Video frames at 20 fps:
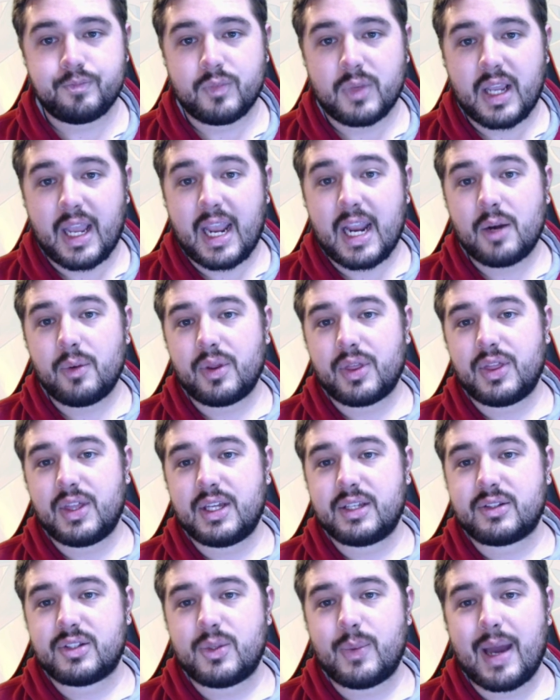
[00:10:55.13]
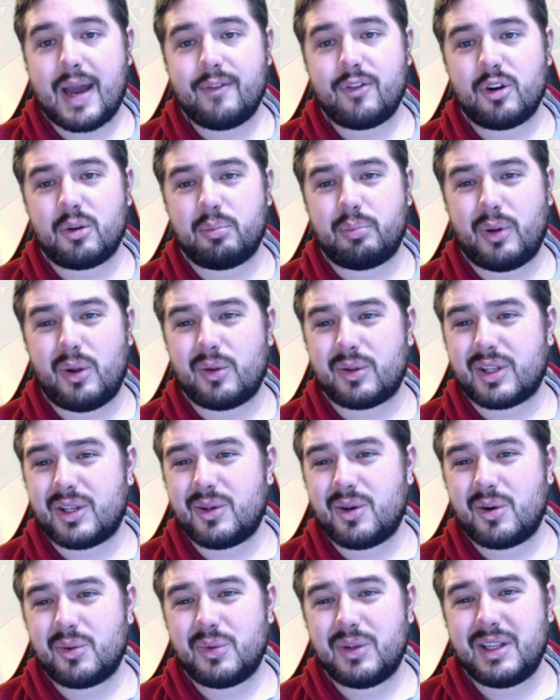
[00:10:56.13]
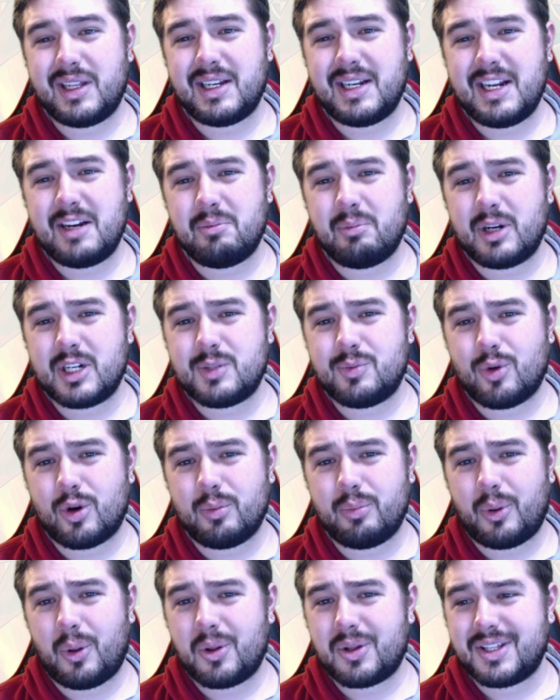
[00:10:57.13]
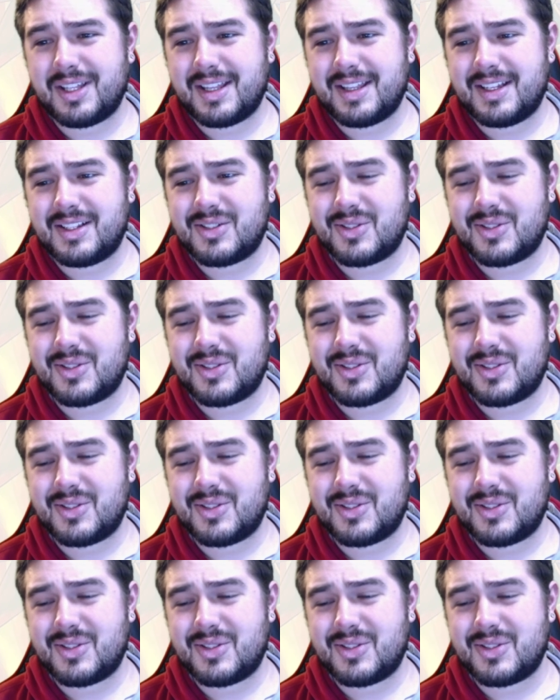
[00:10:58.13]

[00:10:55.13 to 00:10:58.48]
And with this, you have your bulk. You don't really need much more bulk than this,